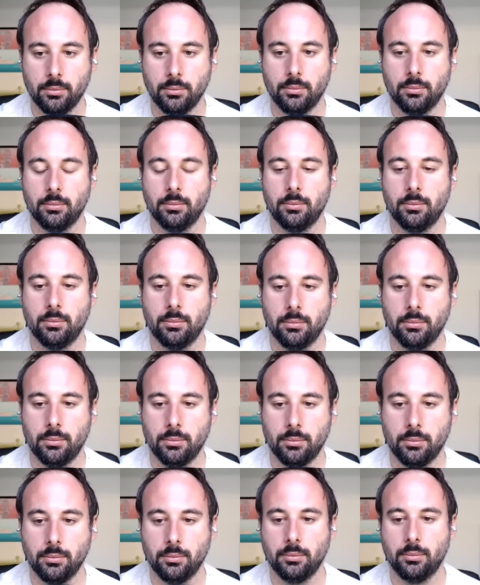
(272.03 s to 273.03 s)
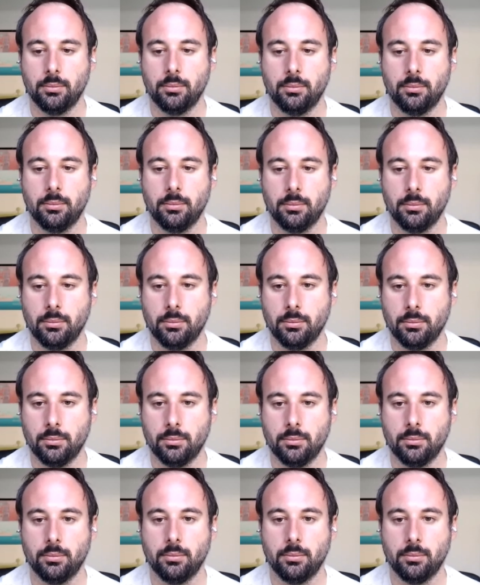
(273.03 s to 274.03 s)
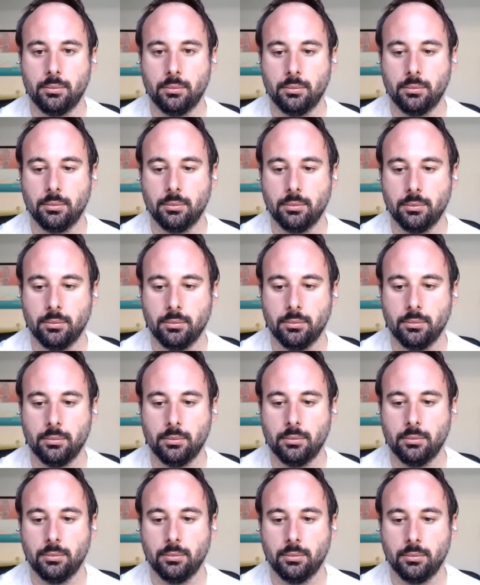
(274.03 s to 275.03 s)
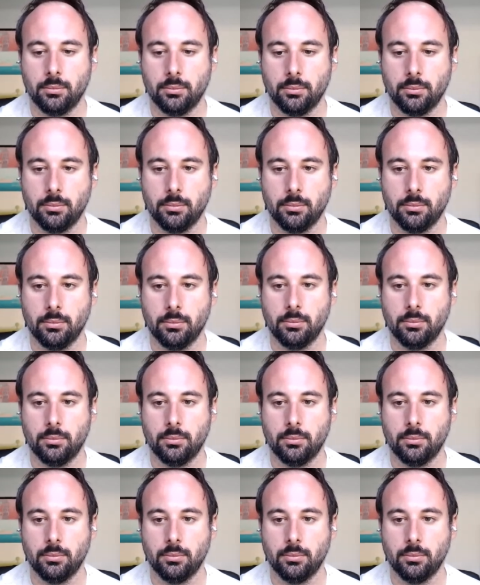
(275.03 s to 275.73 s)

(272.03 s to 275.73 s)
This person isn't speaking.